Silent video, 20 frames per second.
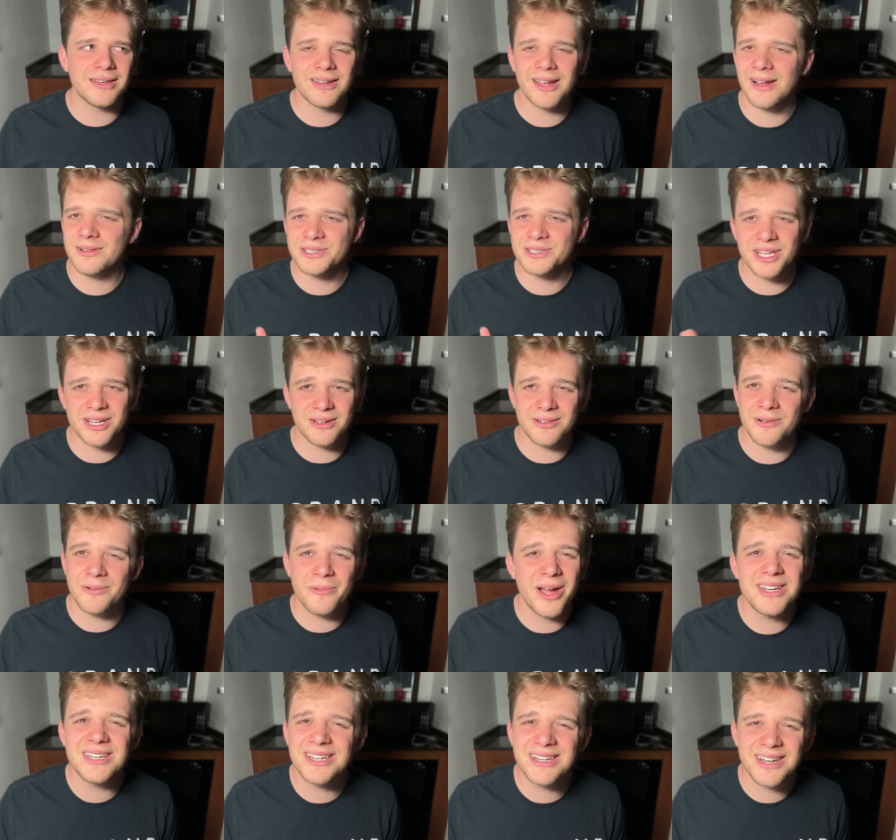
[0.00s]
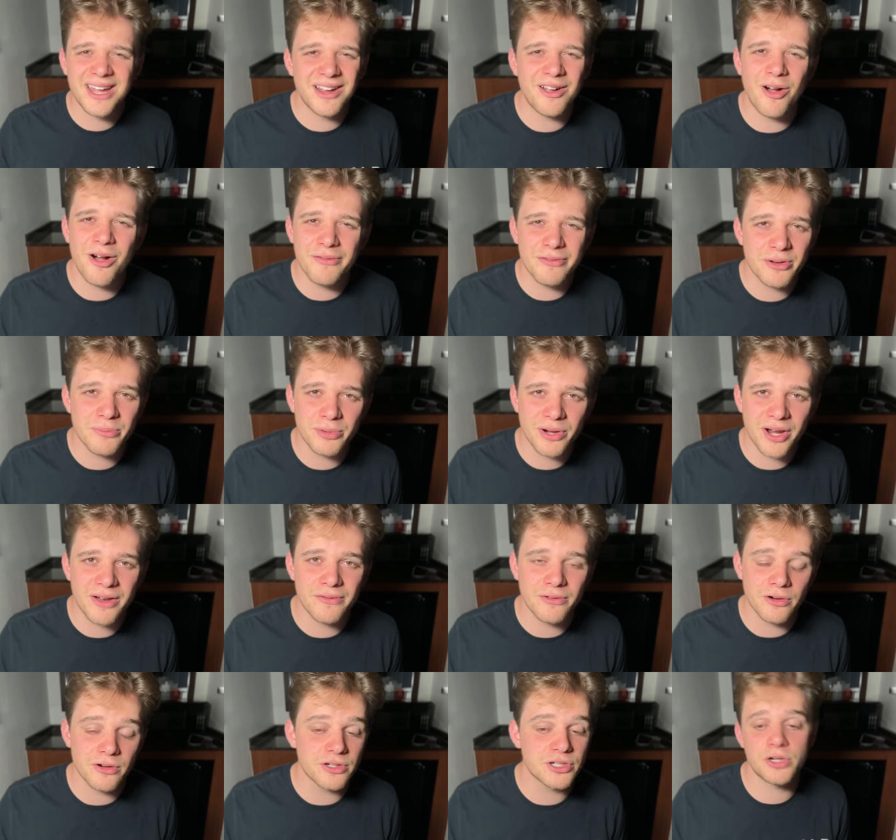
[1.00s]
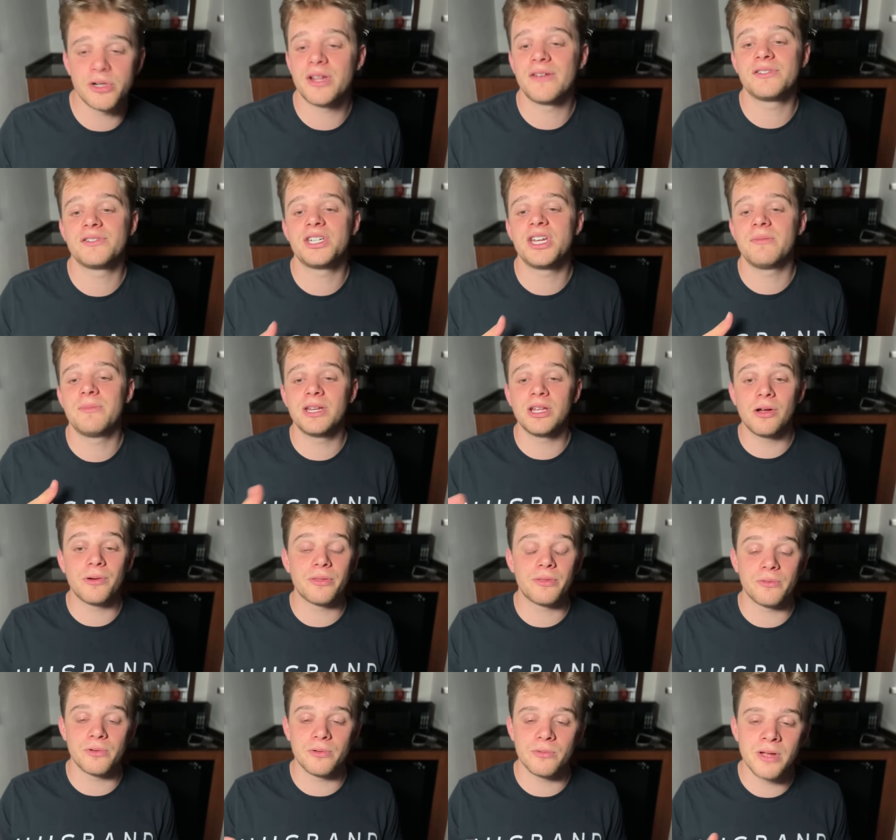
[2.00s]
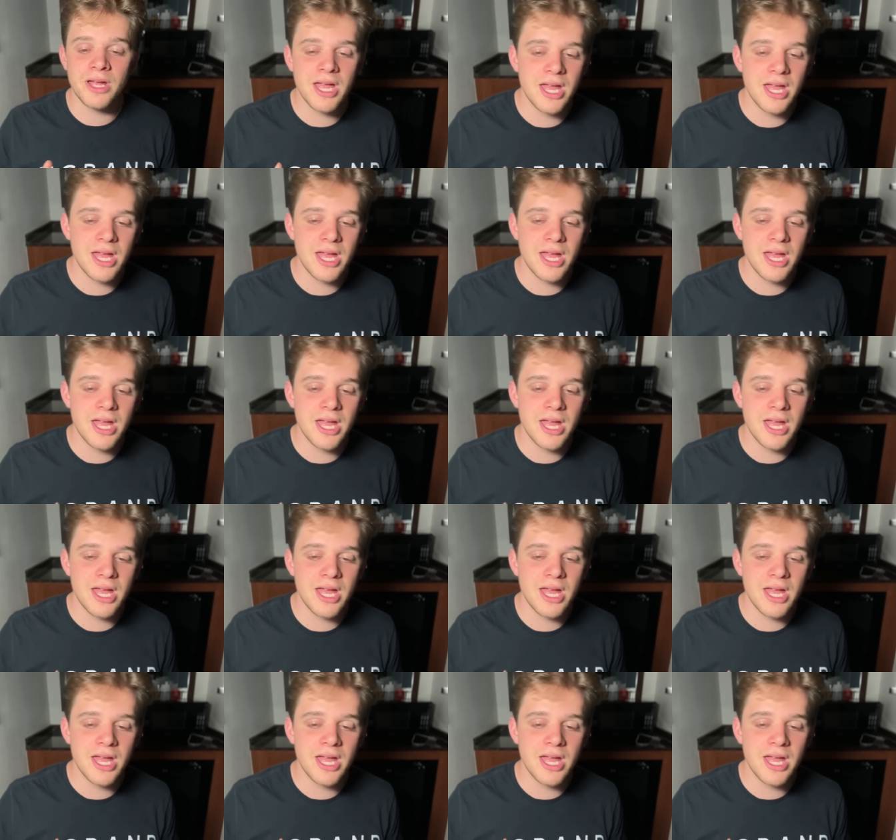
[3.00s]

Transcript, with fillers: I was like, why didn't I offer to pray for her? Sure enough, she had been going through